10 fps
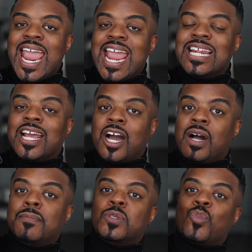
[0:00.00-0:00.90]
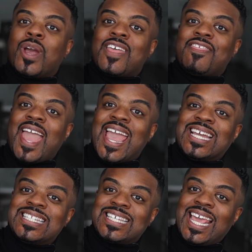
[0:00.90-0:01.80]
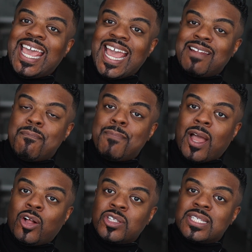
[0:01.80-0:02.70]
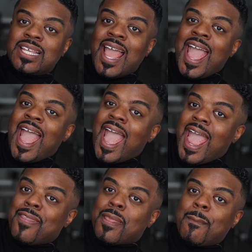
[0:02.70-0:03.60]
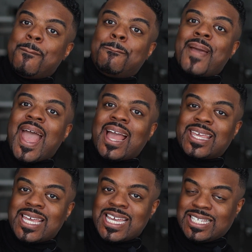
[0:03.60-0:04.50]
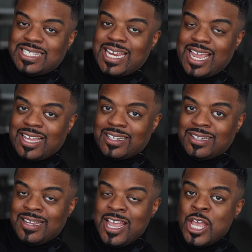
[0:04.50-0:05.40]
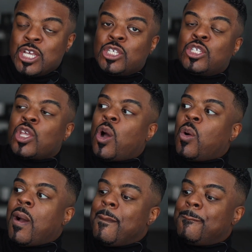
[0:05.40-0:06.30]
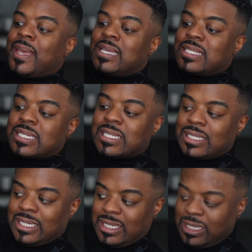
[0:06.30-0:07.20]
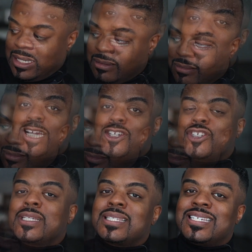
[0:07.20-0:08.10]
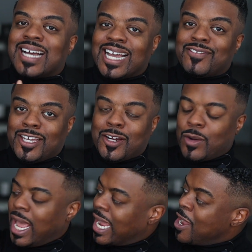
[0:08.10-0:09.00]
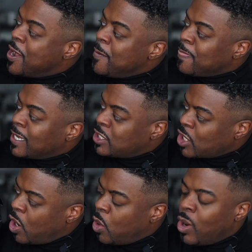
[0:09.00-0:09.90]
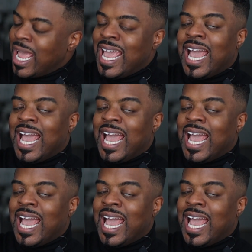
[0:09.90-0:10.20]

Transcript: it comes with a tan belt and the back is tan. So basically, let's just dive in, okay? So